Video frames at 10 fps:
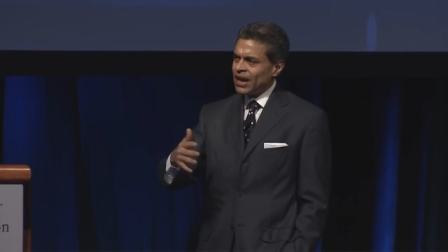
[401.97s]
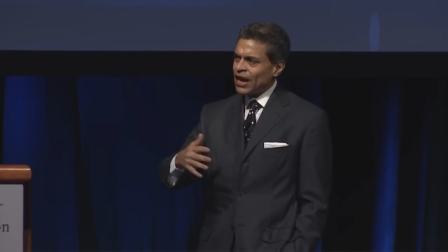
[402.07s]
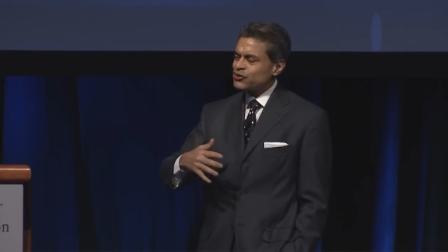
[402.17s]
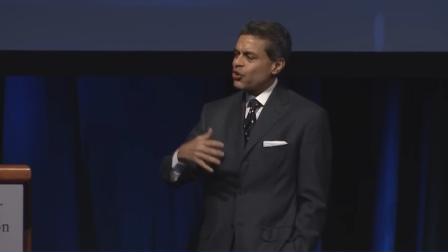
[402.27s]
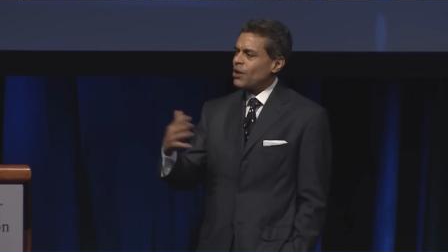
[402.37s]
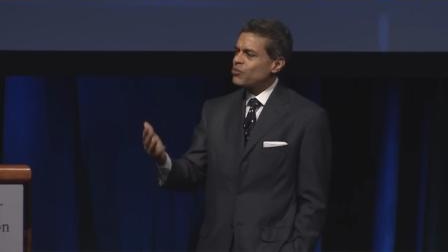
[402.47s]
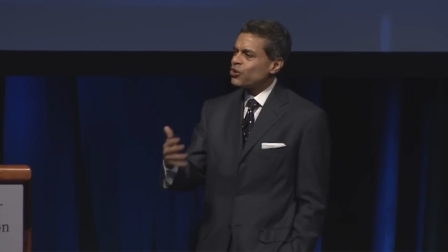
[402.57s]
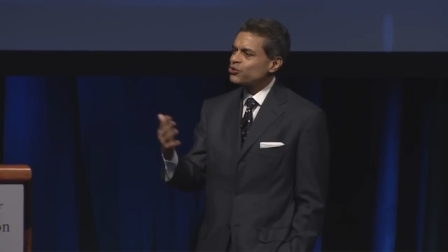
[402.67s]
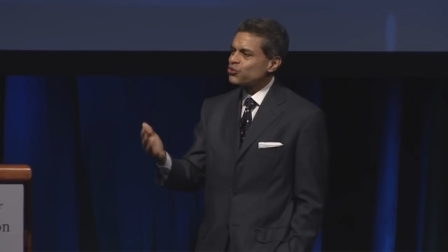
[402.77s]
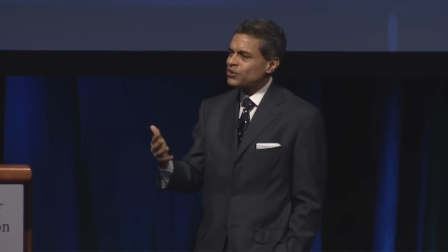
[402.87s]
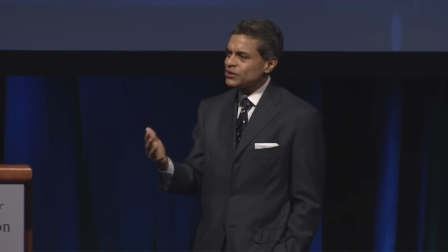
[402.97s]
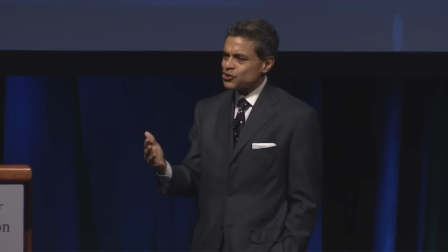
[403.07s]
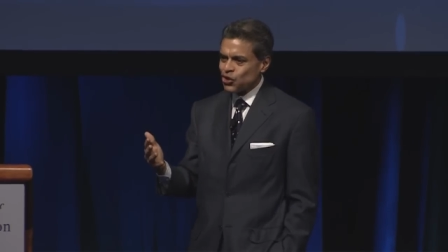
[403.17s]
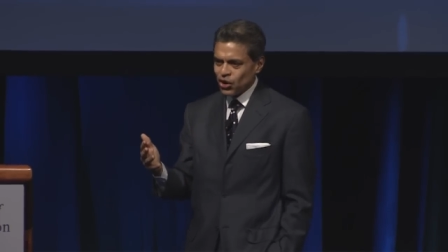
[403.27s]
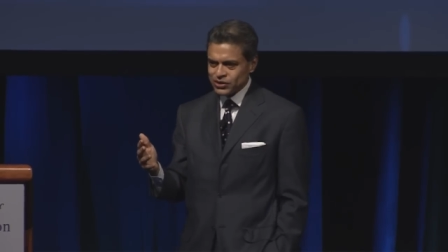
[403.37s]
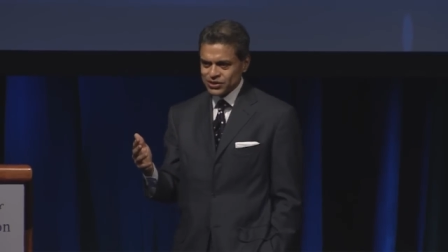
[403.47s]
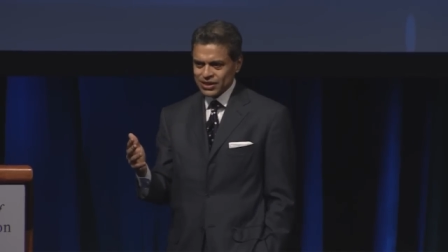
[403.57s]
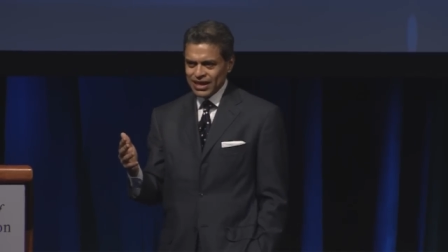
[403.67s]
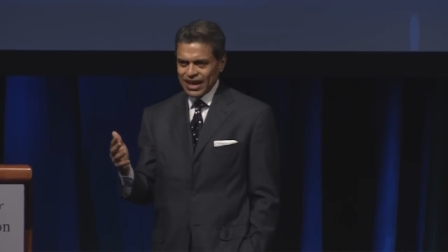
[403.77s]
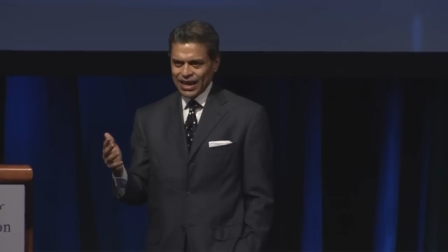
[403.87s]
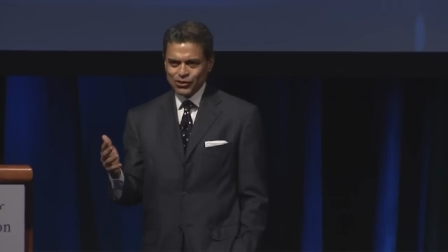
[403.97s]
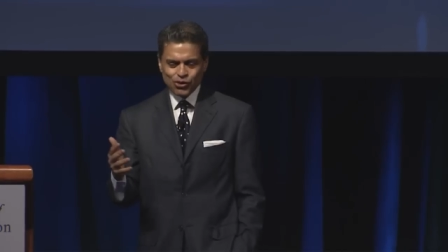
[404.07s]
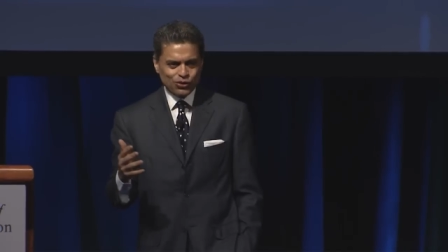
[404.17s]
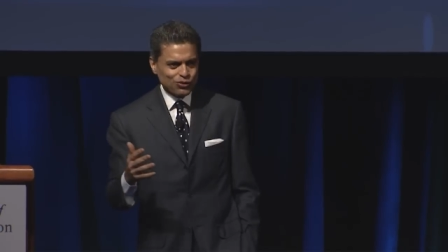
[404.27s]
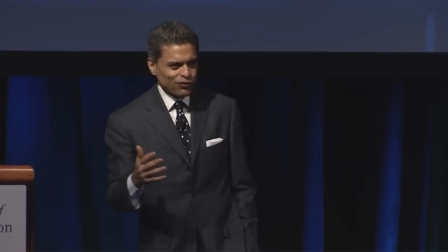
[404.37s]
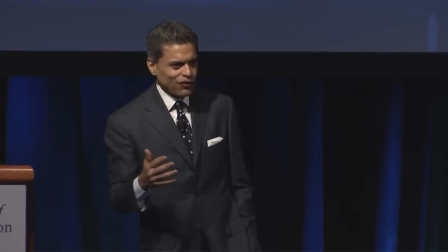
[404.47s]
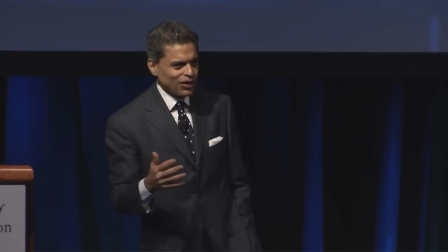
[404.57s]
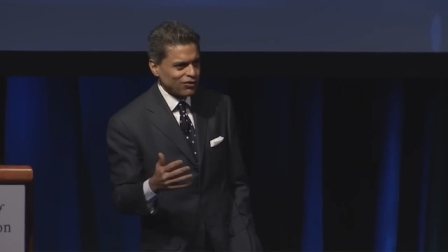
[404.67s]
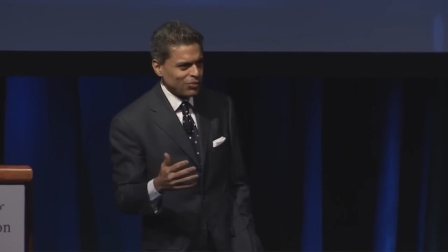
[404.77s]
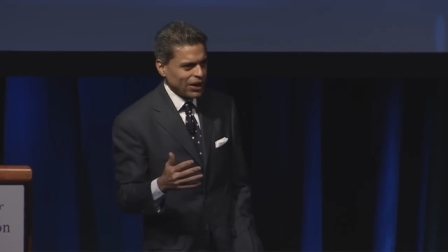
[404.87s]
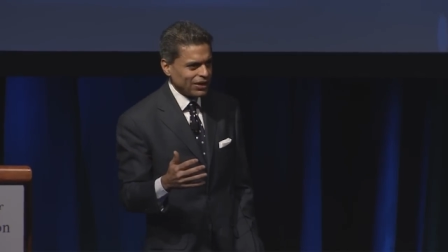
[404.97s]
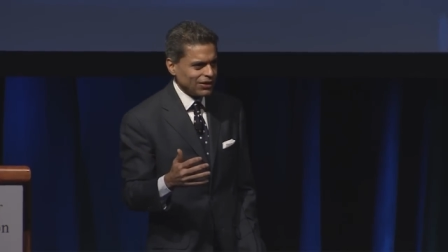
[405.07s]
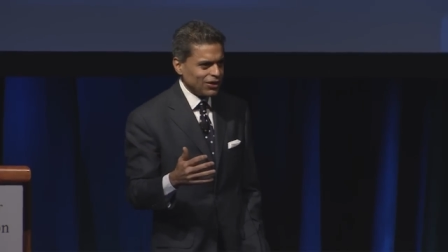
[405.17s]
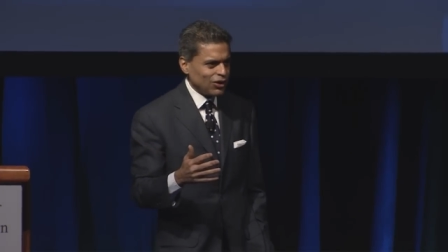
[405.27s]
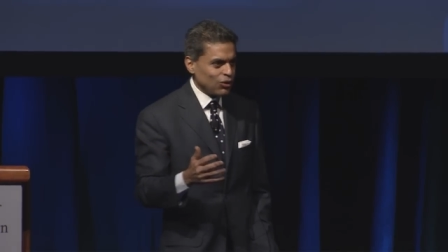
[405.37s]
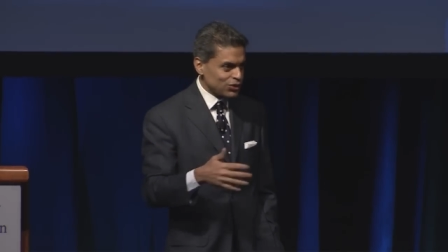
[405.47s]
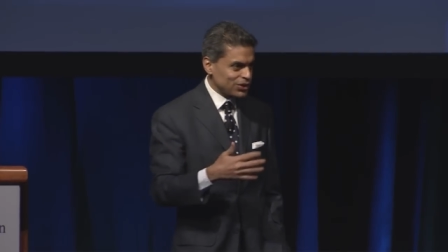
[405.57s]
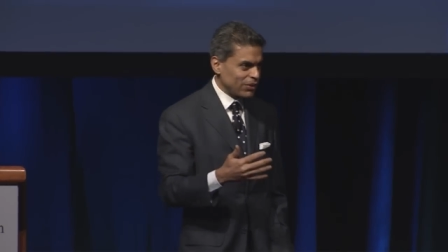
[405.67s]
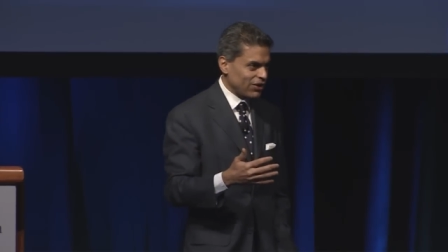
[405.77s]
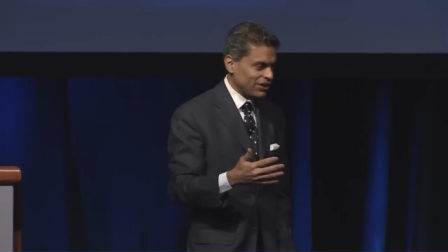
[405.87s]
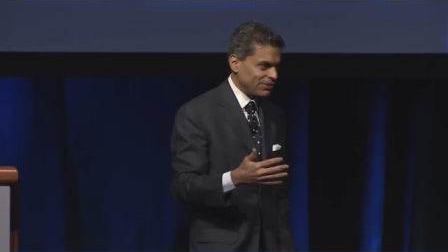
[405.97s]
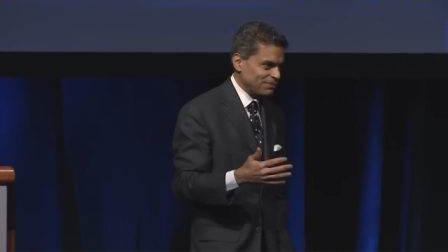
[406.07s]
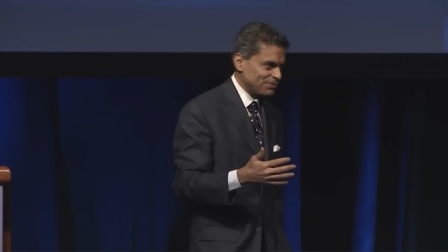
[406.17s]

And so I'm going through these thoughts, and I talked to a friend of mine who was American.